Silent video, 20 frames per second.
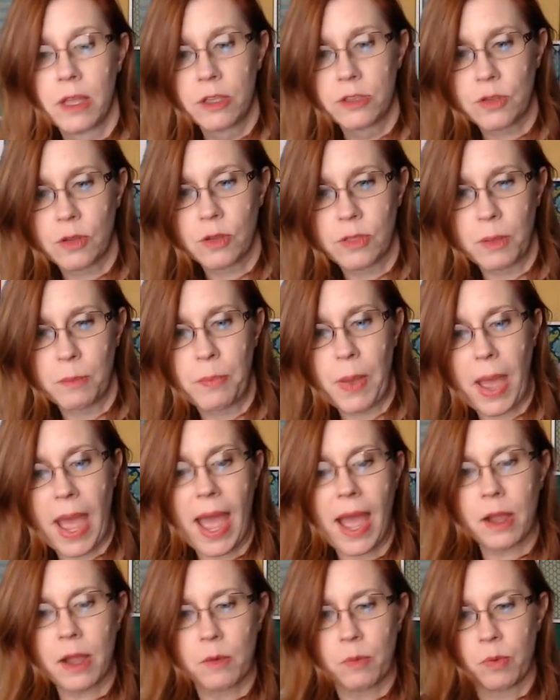So on the
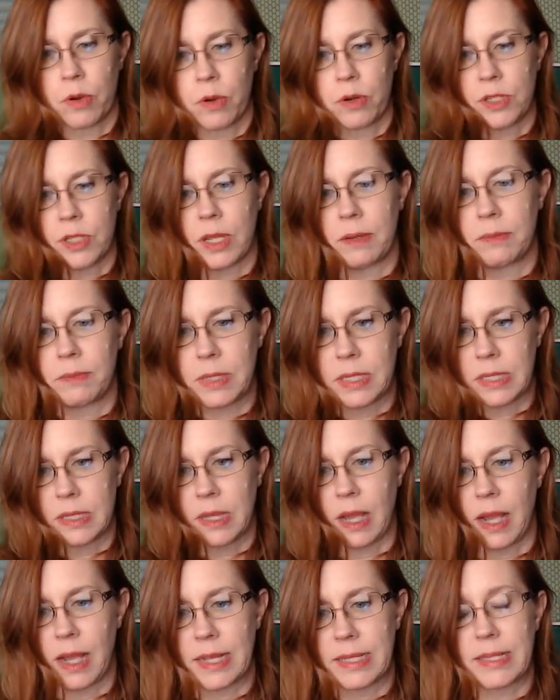back were some
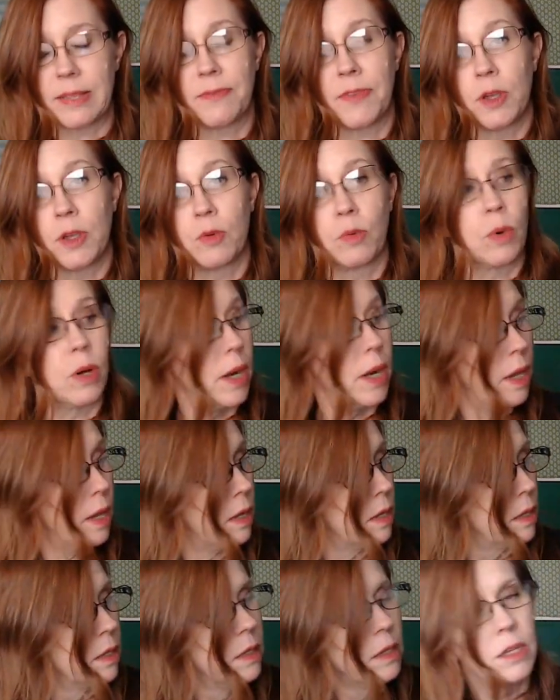designs if you want to,
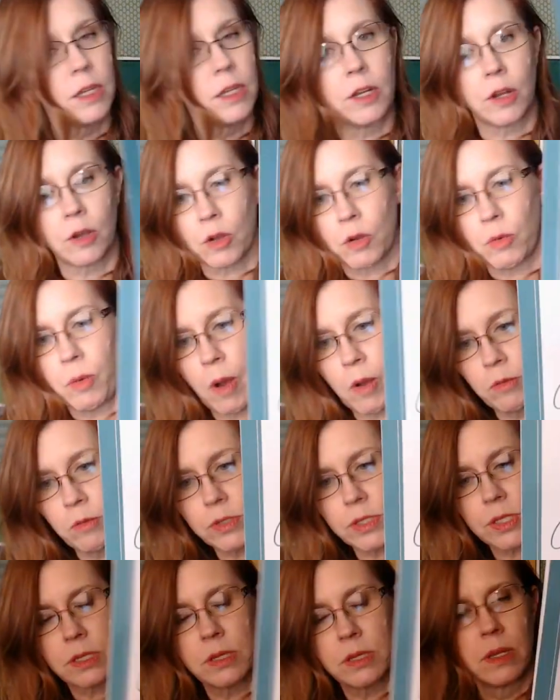you know,
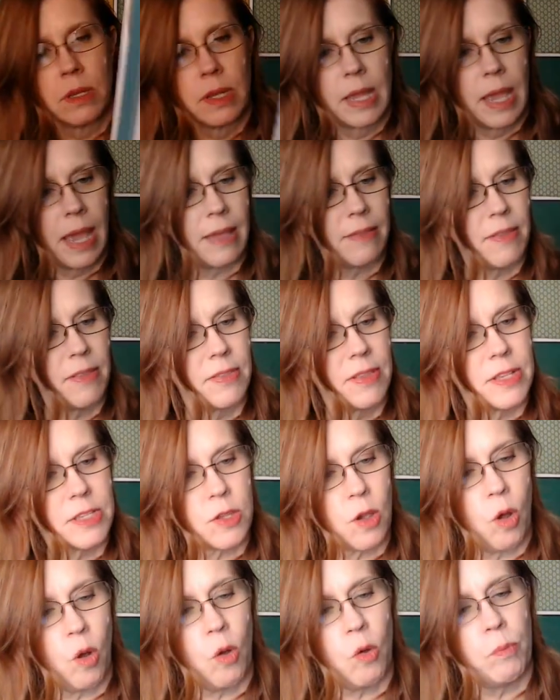quotes. And then this
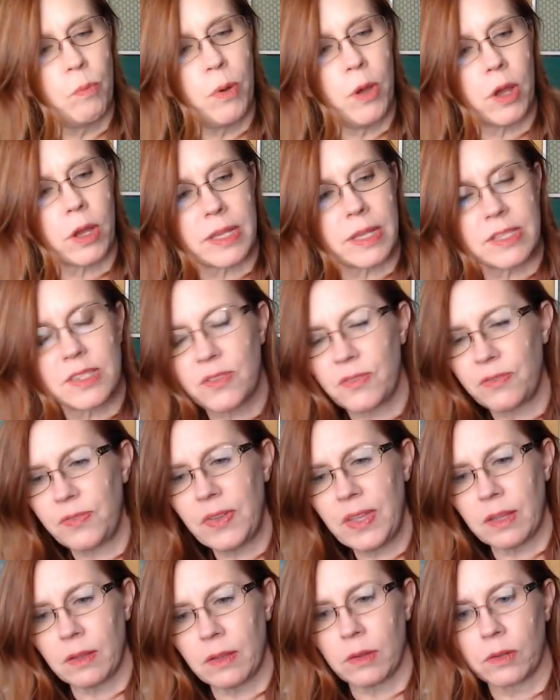whole book is
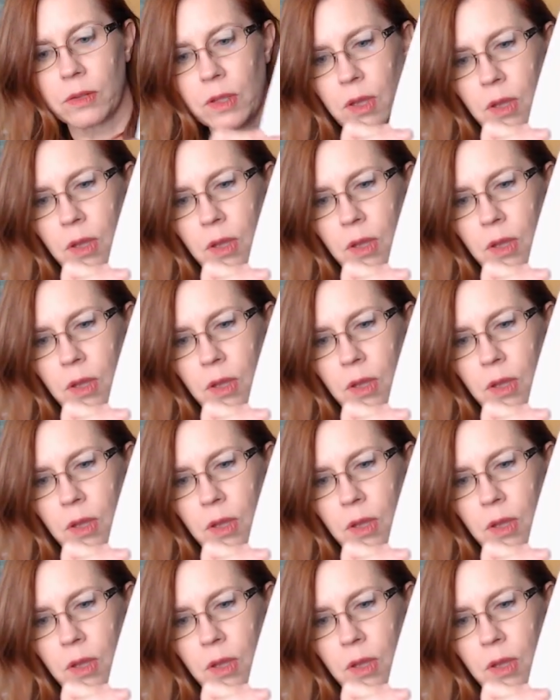filled